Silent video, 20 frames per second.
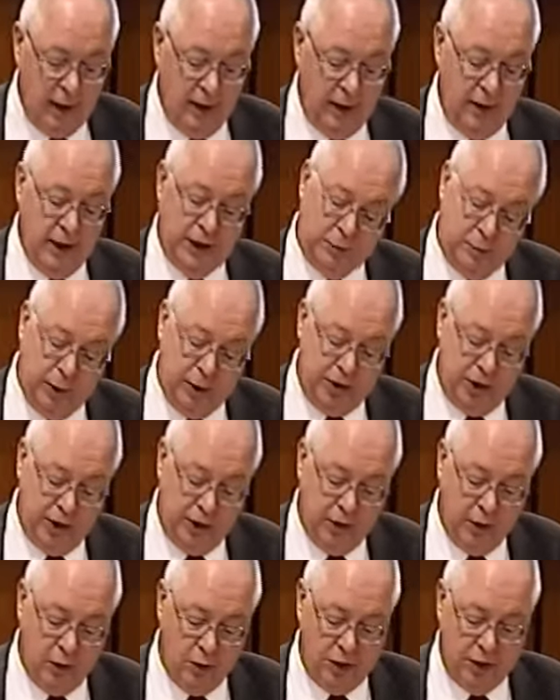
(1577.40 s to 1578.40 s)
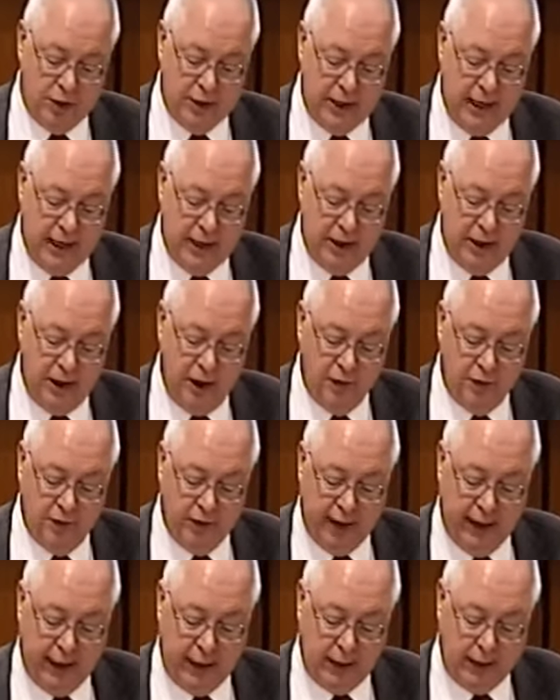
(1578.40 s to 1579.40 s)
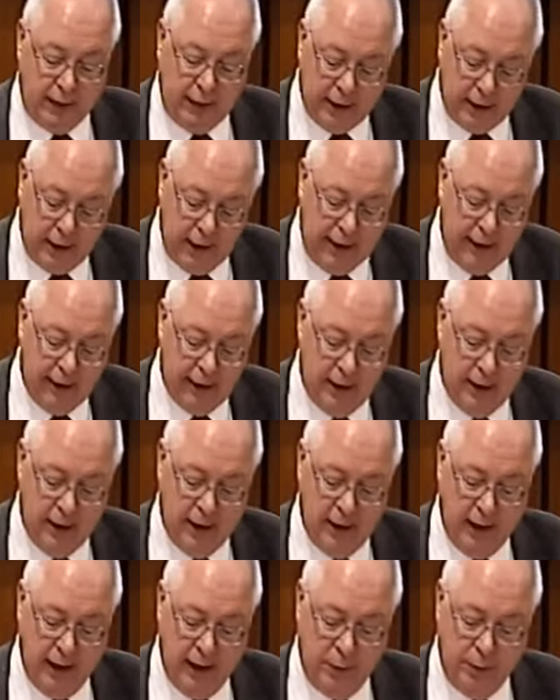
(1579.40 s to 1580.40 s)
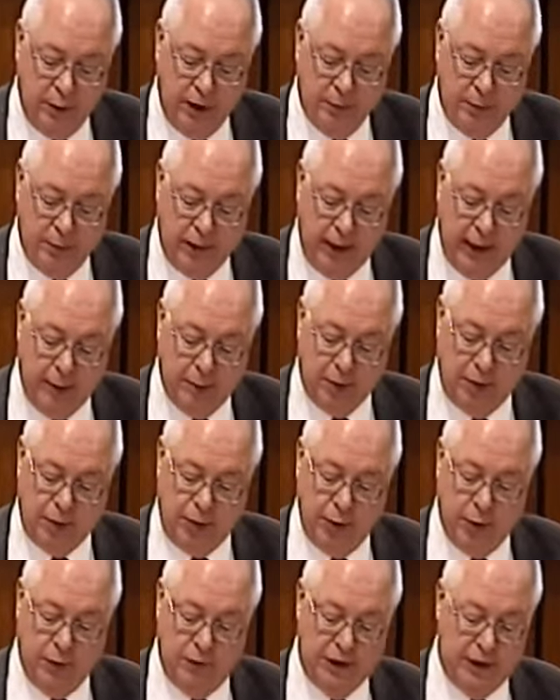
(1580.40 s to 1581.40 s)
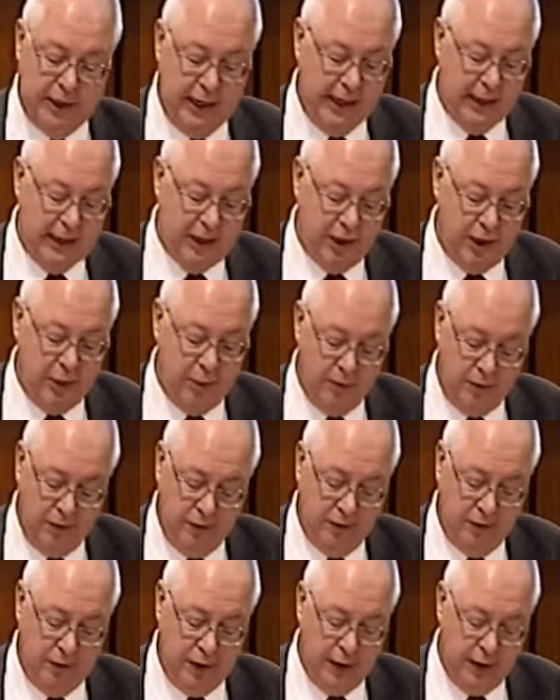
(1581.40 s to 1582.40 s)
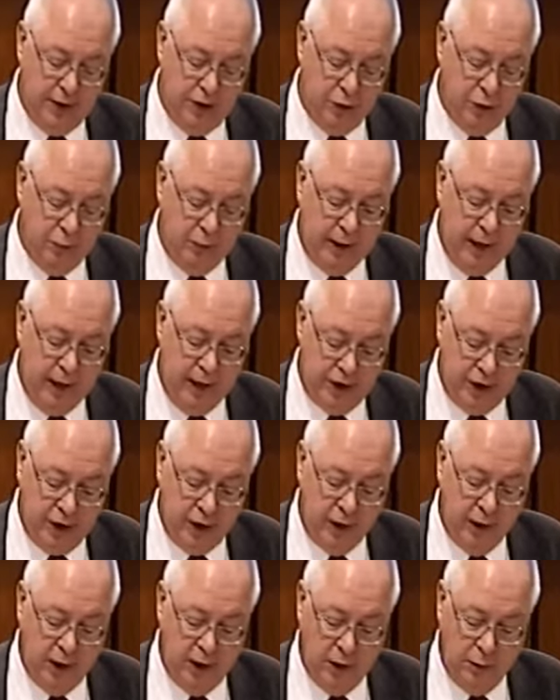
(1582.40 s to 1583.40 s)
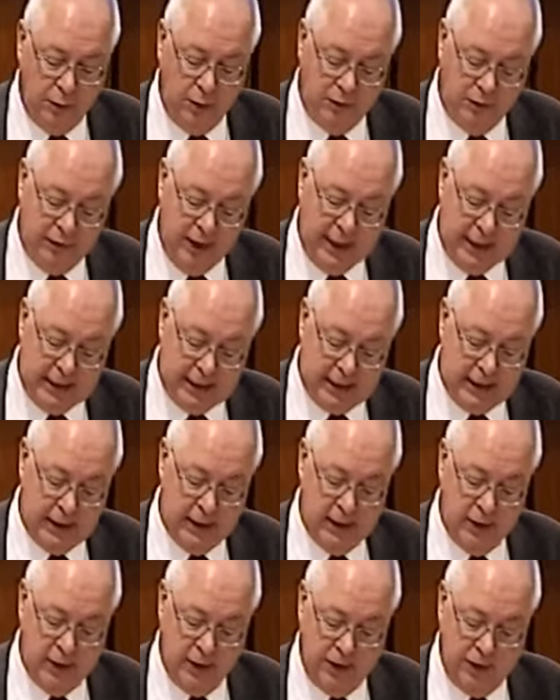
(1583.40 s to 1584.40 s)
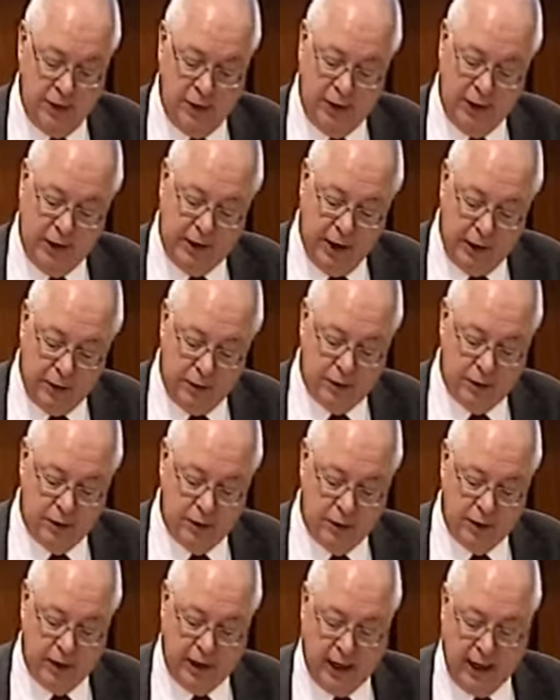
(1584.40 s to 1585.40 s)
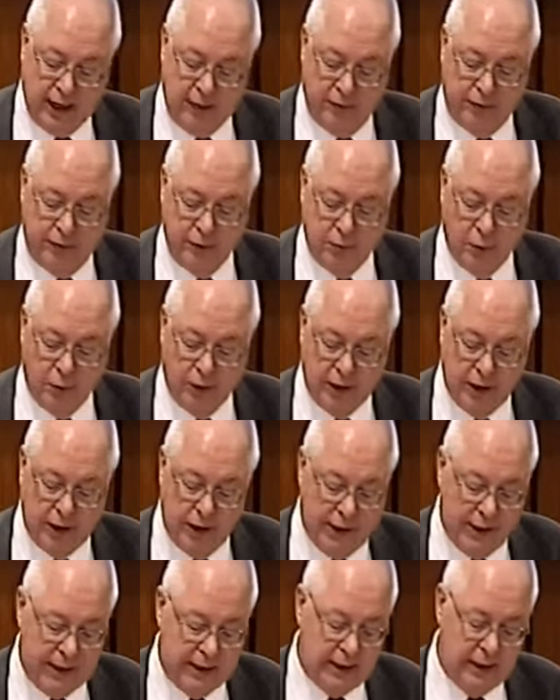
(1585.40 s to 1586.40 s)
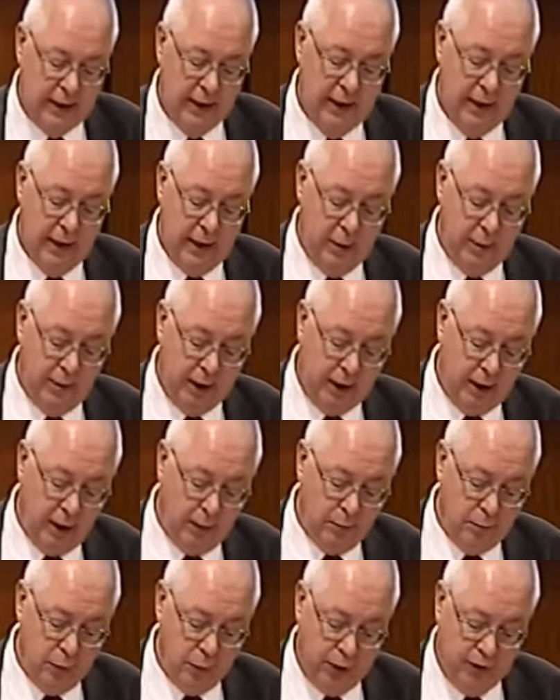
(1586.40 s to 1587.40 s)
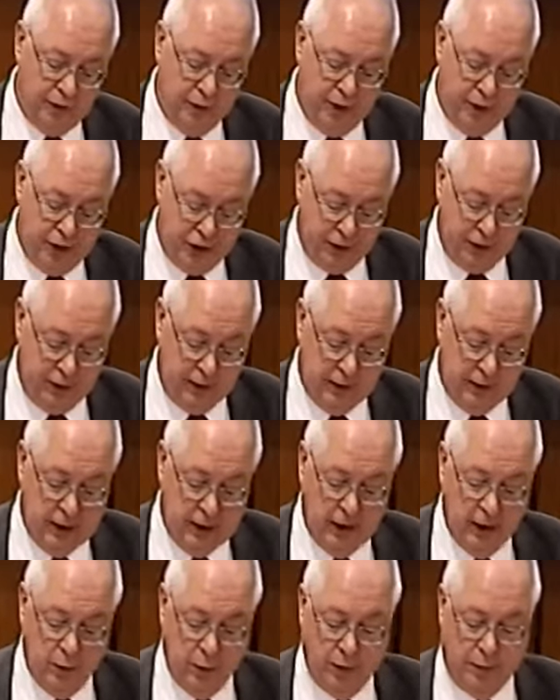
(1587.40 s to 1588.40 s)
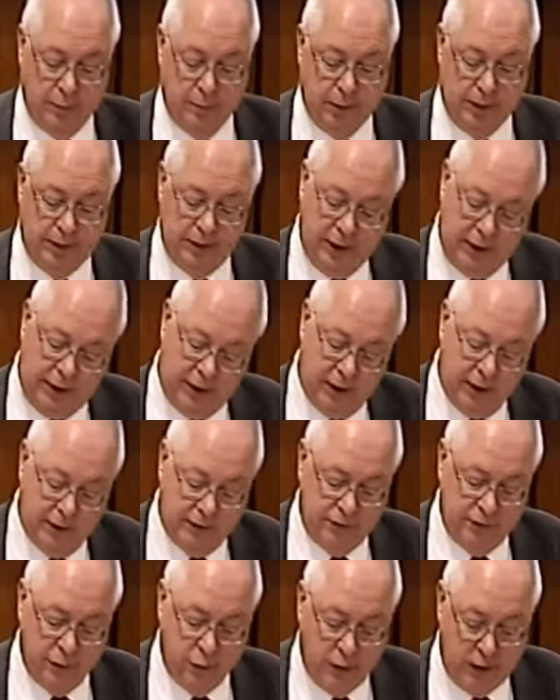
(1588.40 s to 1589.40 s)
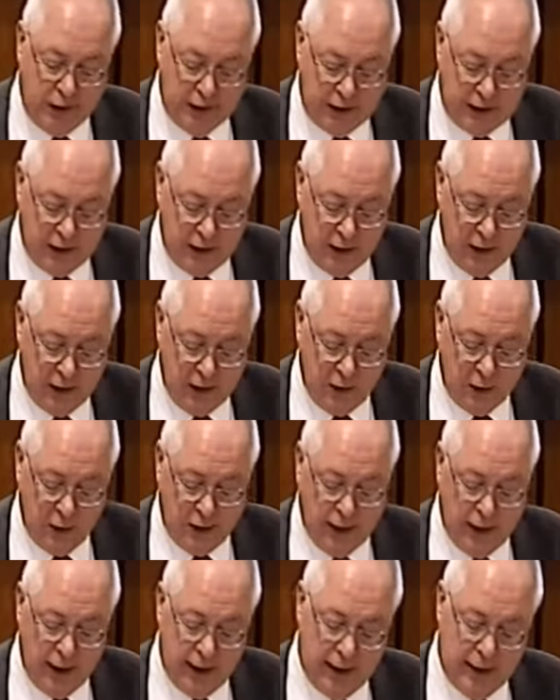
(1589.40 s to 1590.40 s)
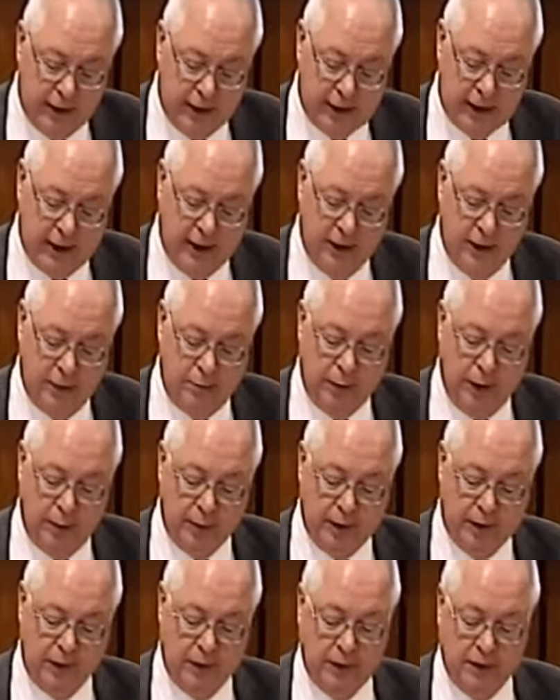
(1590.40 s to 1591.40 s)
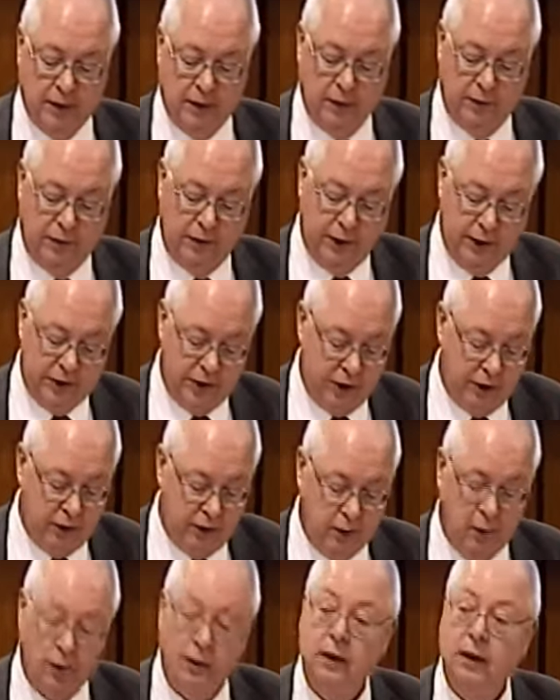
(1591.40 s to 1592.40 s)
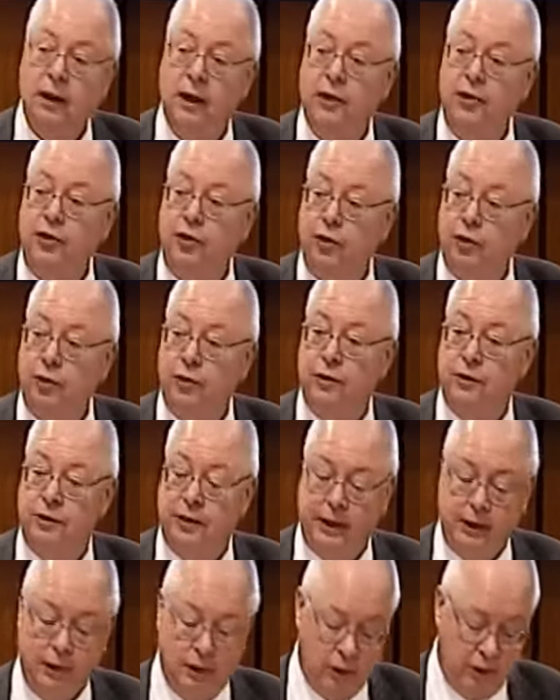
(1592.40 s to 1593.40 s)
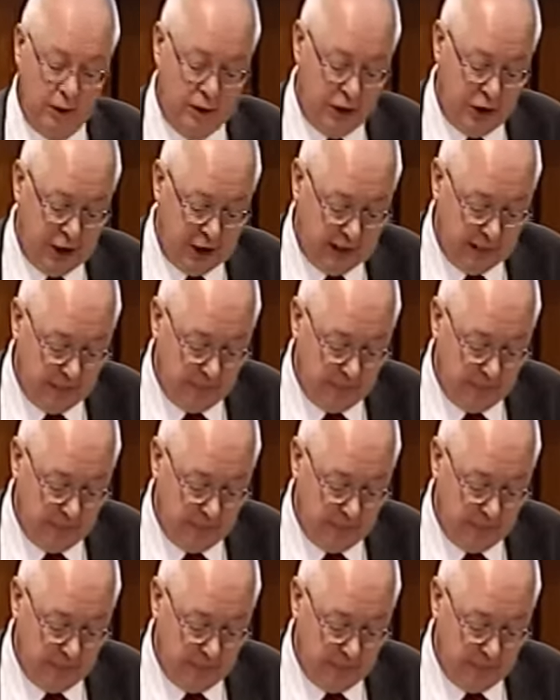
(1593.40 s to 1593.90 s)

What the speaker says: This budget also sets out very clearly how we have been able to offset some of the financial pressure we face through the Council's drive to modernise and become more efficient, with particular focus on harnessing the power of digital and new technologies.